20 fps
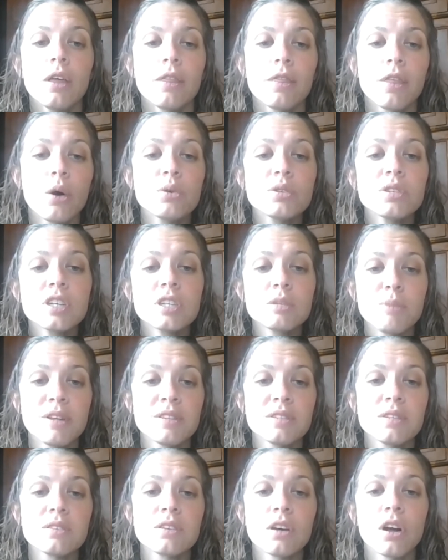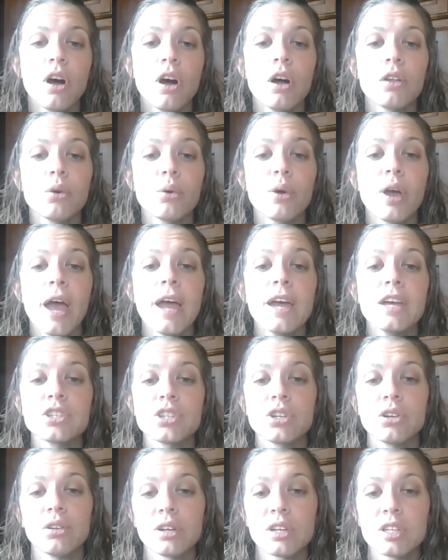Those expenses are called
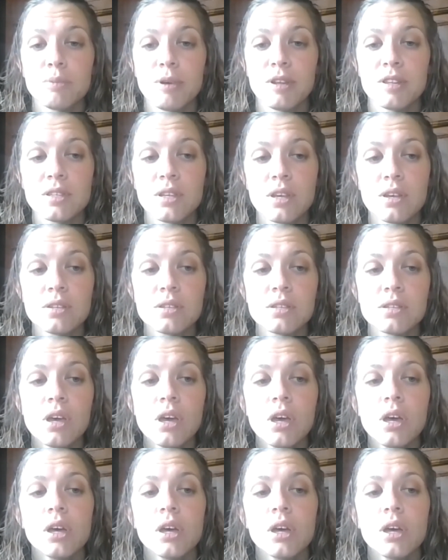occasional expenses.